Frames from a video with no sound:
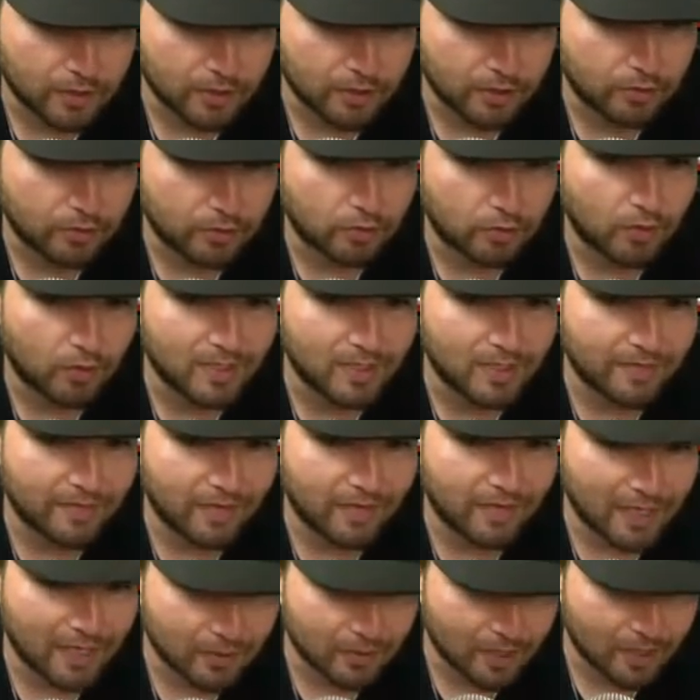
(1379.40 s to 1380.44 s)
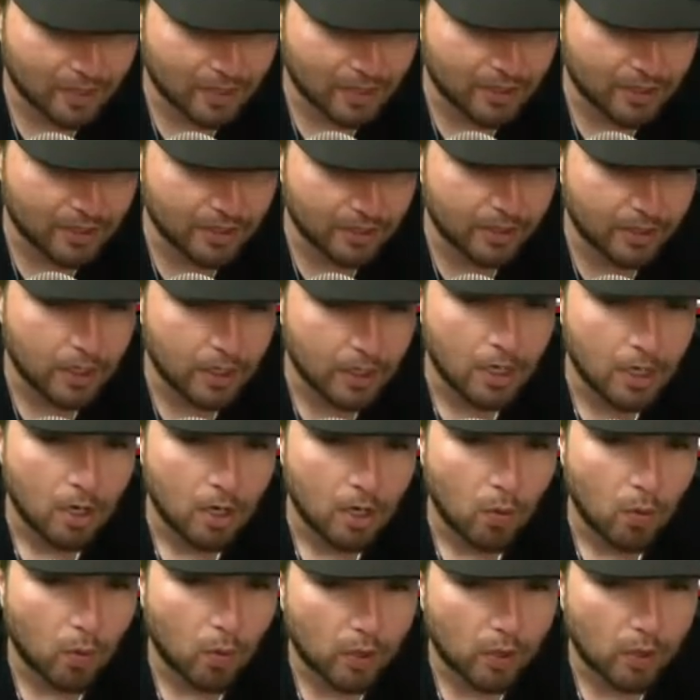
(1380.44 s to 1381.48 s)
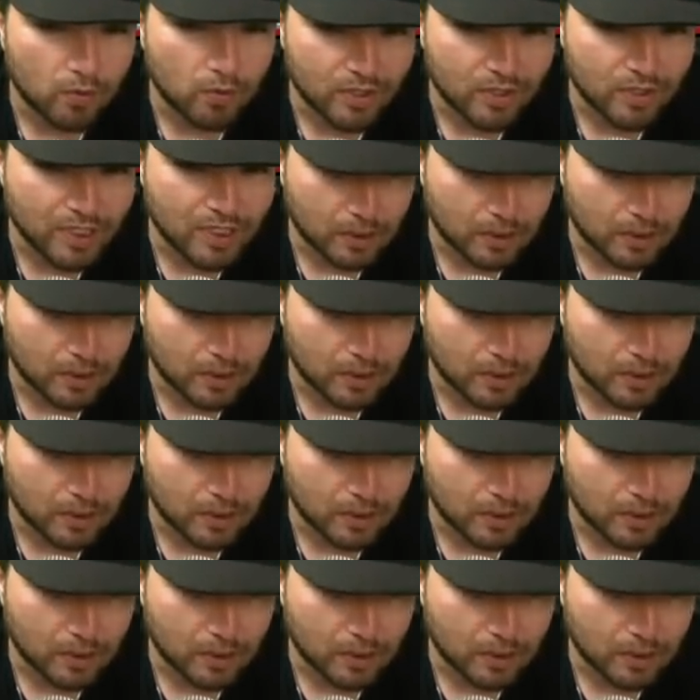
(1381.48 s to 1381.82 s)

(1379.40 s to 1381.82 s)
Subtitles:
227 ISO last year, 106